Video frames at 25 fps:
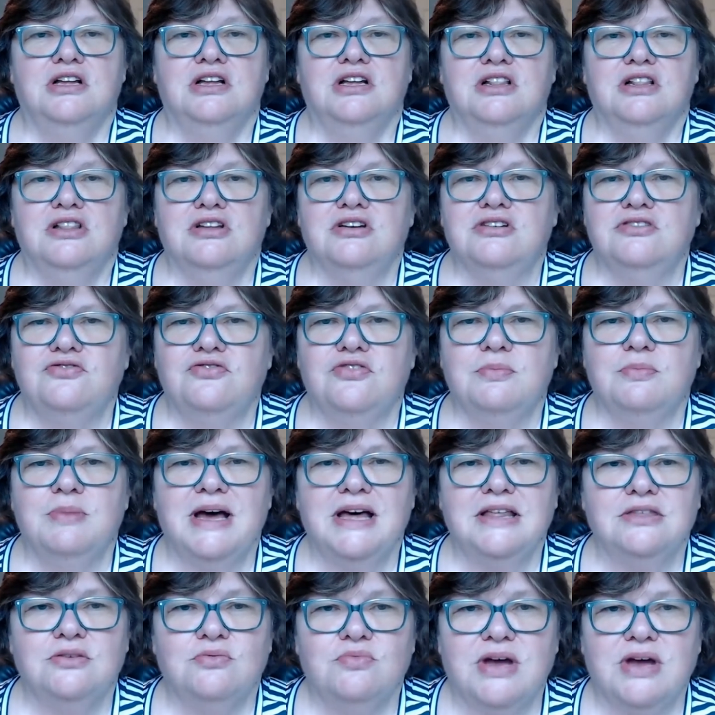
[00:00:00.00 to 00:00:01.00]
Look for
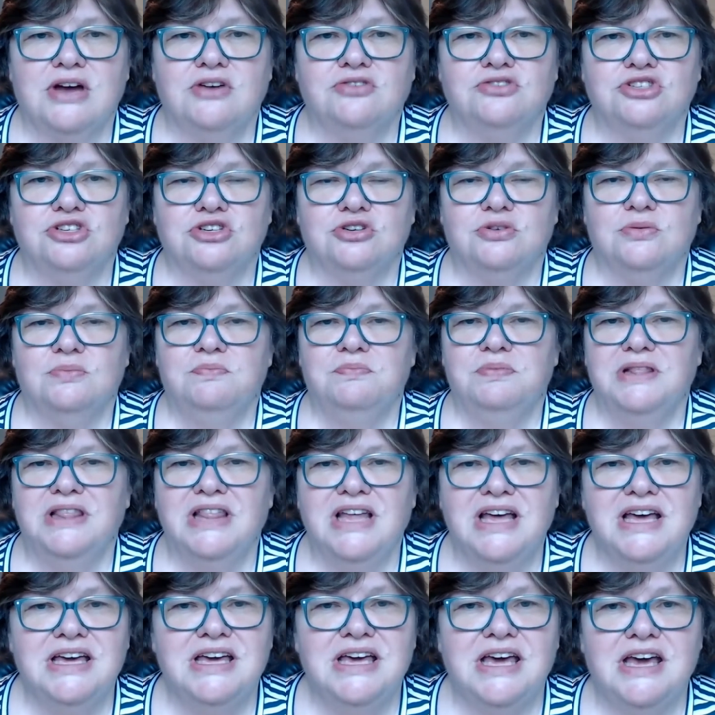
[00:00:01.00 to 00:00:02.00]
math around you.
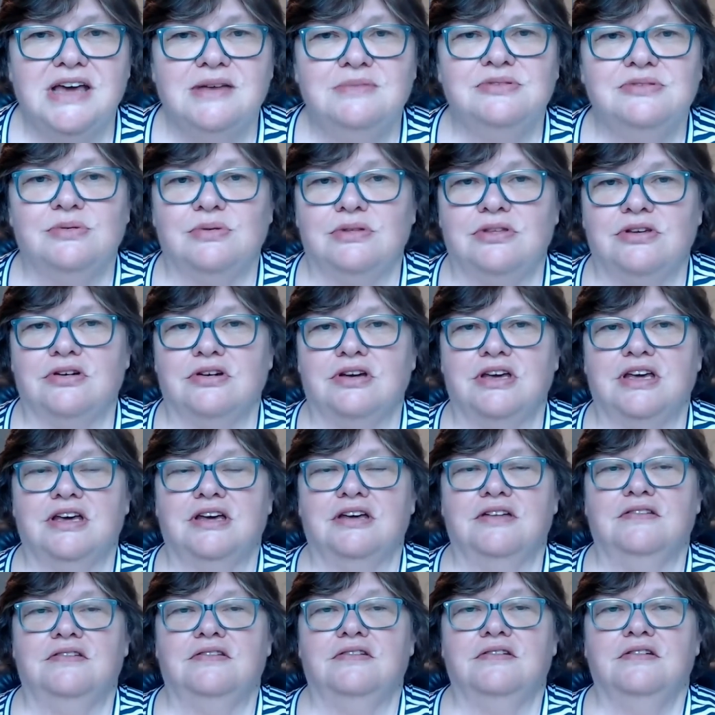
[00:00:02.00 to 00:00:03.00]
Play games with your
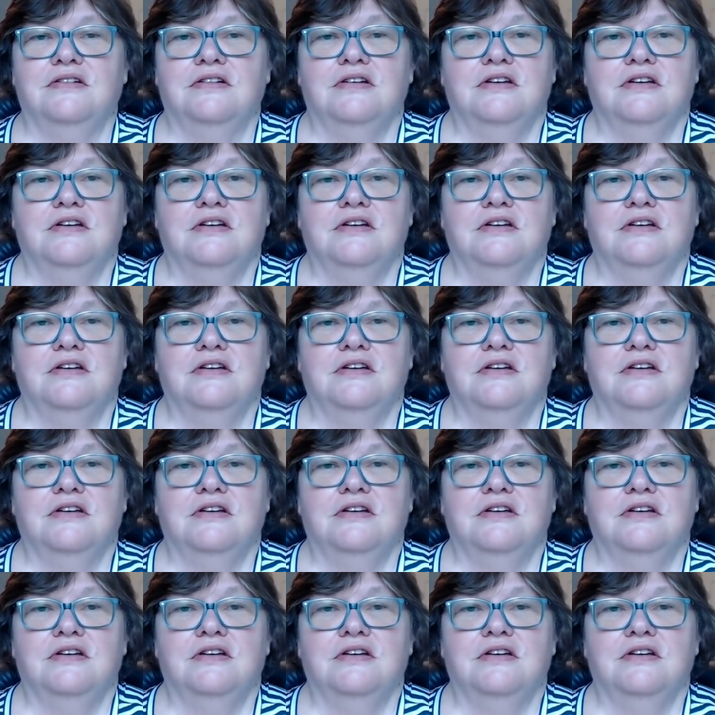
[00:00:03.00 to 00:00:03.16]
kids.